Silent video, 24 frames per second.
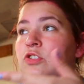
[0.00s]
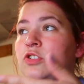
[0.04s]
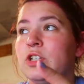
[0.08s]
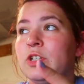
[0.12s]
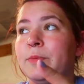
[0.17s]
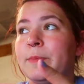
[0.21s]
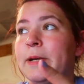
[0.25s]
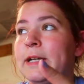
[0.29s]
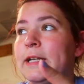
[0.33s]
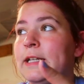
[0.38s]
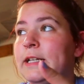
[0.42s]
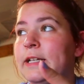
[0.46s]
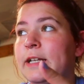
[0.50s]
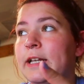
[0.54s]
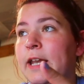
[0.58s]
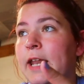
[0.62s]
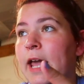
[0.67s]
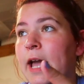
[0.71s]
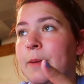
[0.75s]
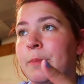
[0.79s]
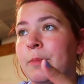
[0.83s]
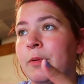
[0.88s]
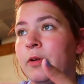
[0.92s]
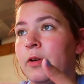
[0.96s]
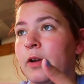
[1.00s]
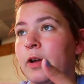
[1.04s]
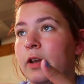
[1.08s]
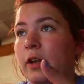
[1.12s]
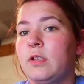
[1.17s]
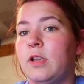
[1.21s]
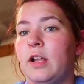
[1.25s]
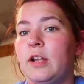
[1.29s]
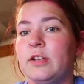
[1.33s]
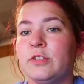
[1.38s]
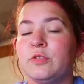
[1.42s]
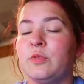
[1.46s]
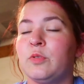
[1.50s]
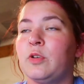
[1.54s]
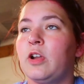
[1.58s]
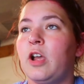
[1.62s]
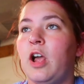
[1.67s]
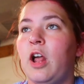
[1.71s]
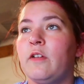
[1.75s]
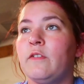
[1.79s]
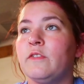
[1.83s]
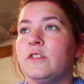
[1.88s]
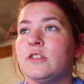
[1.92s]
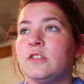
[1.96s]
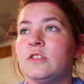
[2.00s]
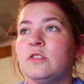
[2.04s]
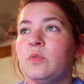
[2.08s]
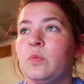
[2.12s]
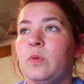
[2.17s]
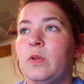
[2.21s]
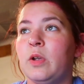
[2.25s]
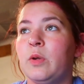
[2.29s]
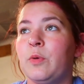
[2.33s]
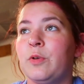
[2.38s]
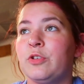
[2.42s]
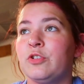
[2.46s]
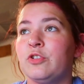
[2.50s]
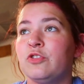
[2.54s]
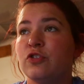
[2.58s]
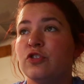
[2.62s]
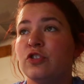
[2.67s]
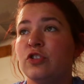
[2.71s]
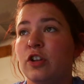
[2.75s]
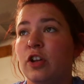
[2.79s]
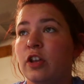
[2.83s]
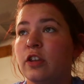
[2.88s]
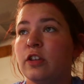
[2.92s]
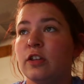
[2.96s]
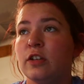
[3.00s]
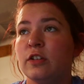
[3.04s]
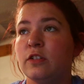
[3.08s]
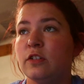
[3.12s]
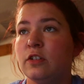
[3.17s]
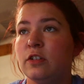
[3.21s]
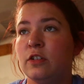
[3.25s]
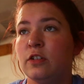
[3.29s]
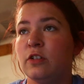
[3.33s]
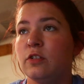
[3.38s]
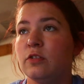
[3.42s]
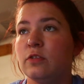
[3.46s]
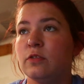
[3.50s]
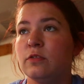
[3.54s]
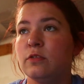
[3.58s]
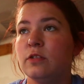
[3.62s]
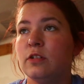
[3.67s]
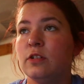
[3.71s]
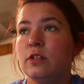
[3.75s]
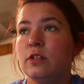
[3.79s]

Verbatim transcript: She might need a nap already. I swear to God, this is a week where there's nothing to do.